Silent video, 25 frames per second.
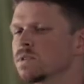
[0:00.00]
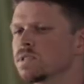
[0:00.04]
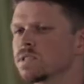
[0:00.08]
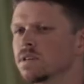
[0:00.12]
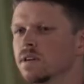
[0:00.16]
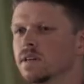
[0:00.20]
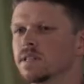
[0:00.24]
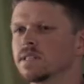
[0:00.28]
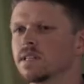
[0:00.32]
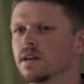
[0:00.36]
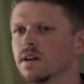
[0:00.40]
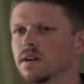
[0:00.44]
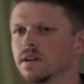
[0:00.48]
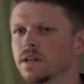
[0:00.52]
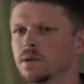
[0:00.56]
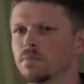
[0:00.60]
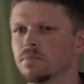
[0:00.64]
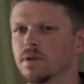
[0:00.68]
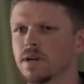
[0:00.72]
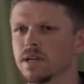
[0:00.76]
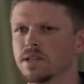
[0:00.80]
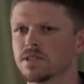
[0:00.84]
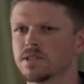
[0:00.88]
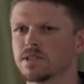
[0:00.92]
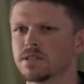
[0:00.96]
we started talking to
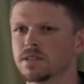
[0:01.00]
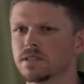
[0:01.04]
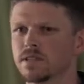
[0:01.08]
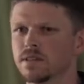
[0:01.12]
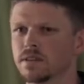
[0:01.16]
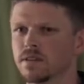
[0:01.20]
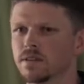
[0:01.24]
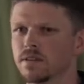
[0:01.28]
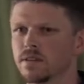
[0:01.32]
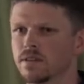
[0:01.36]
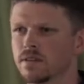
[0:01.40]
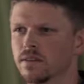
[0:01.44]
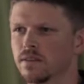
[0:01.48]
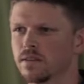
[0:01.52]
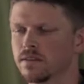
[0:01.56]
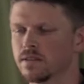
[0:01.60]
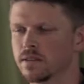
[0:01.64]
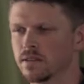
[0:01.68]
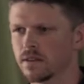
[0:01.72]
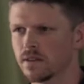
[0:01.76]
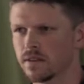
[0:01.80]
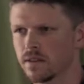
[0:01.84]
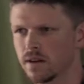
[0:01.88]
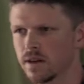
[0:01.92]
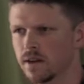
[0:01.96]
patients and
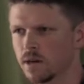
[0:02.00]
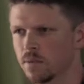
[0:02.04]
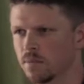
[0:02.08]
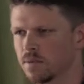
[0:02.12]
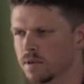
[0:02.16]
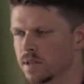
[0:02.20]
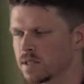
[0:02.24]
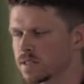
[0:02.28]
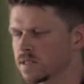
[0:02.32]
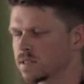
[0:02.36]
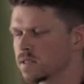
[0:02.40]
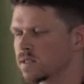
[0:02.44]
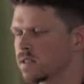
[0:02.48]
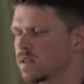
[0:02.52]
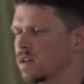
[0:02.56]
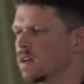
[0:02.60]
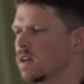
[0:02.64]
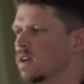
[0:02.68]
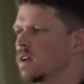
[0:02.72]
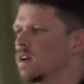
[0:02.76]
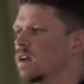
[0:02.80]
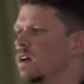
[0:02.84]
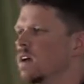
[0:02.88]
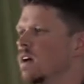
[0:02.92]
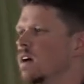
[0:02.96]
to therapists,
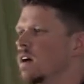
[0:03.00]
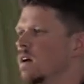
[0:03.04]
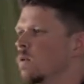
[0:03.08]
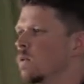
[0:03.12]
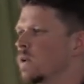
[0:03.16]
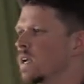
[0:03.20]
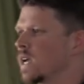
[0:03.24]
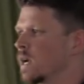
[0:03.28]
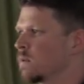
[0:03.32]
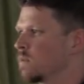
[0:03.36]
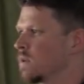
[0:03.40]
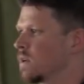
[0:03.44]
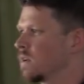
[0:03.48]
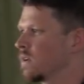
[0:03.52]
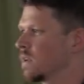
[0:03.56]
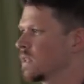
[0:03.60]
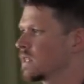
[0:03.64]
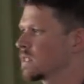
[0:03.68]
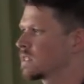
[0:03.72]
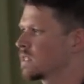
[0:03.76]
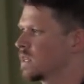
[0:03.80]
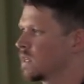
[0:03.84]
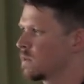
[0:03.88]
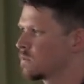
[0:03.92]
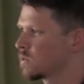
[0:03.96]
we kept hearing the
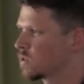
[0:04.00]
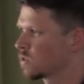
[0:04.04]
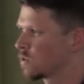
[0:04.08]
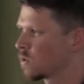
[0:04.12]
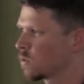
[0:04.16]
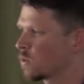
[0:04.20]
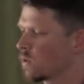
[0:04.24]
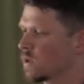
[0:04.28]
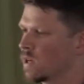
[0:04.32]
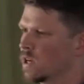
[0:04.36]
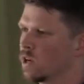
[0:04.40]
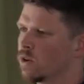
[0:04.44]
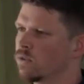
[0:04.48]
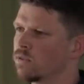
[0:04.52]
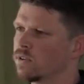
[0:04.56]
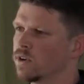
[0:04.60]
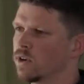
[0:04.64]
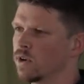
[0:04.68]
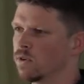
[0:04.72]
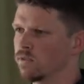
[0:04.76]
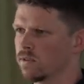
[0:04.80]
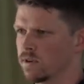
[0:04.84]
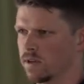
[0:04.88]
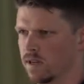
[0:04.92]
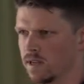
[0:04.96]
same story over
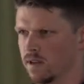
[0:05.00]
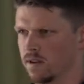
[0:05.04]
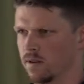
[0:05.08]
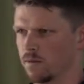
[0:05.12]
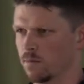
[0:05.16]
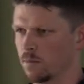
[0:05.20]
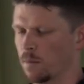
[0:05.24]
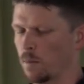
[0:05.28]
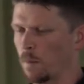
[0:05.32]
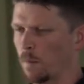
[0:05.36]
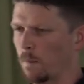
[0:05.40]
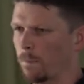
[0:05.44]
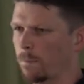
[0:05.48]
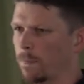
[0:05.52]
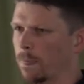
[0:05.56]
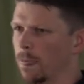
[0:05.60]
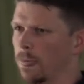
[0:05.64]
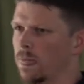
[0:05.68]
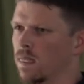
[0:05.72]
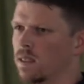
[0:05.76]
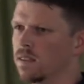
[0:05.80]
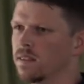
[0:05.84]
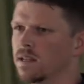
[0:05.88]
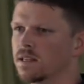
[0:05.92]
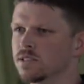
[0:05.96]
and over again.
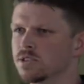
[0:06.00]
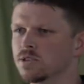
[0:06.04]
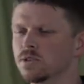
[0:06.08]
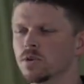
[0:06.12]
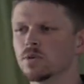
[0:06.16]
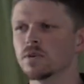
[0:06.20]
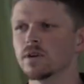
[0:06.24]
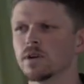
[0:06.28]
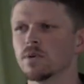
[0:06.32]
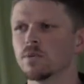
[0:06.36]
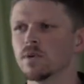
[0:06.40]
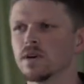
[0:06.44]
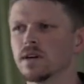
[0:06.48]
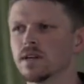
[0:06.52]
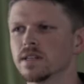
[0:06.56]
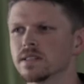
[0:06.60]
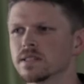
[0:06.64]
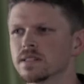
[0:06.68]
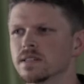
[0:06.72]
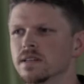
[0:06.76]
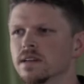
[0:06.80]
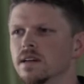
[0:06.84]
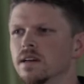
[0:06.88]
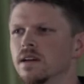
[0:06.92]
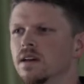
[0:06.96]
And that story
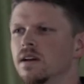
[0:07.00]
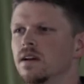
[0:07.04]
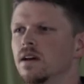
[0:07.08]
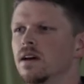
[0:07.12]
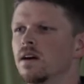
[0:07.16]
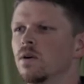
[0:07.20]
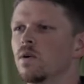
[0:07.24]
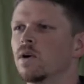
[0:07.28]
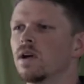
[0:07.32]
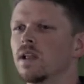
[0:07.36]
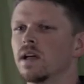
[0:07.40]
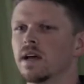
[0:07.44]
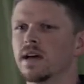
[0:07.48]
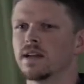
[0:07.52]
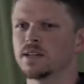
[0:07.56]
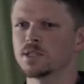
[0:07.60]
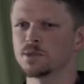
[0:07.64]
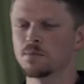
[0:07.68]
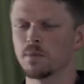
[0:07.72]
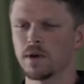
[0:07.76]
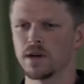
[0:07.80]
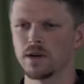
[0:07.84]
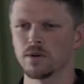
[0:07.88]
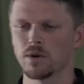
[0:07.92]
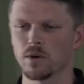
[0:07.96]
was, well, I had a
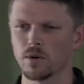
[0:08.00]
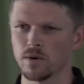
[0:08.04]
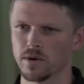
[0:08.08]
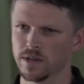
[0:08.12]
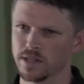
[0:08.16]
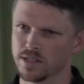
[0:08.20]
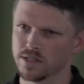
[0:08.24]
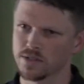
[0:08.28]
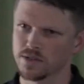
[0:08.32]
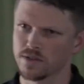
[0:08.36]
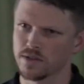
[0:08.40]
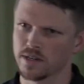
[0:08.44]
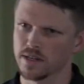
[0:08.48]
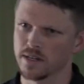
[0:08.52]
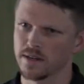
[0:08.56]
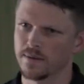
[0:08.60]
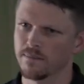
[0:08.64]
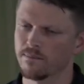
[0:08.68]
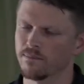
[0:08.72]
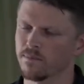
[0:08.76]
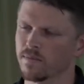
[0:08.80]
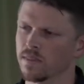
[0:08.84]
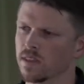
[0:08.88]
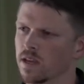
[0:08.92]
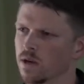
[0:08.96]
spinal cord
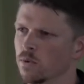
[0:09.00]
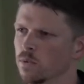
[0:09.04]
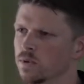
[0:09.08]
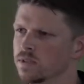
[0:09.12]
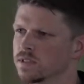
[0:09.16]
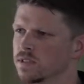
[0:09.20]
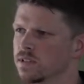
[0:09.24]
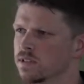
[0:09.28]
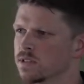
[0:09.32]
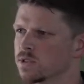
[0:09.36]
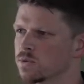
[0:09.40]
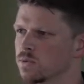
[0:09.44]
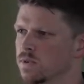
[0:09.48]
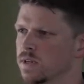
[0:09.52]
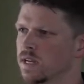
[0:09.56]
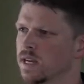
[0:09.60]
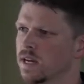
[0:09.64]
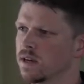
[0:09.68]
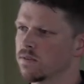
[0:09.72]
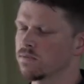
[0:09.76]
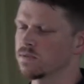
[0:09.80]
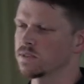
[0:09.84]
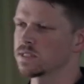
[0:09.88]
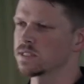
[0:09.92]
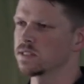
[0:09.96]
injury. I went to this
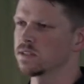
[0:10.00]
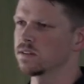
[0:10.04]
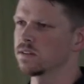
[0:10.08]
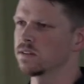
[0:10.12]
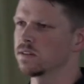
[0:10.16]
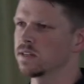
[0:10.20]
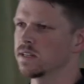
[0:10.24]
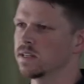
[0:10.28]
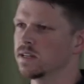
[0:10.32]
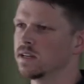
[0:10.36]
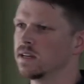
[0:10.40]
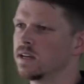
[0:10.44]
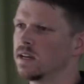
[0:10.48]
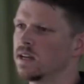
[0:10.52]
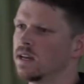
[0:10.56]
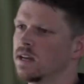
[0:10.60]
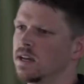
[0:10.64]
rehab facility.